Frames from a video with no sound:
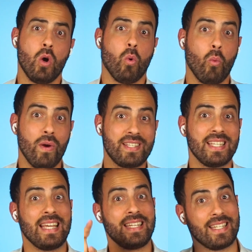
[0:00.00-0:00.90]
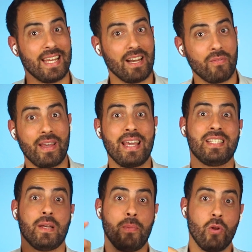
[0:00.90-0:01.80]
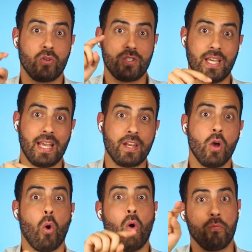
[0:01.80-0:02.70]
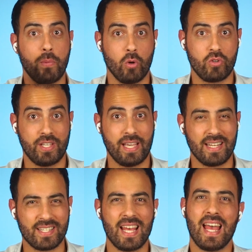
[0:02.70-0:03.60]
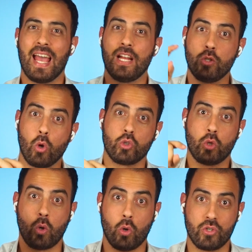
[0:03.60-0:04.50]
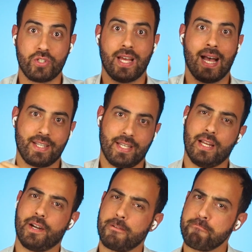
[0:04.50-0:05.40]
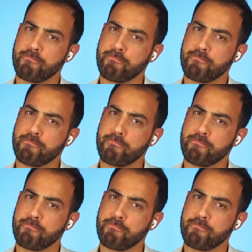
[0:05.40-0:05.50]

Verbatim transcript: which itself is a blockchain of blockchains and also hosts Axelar.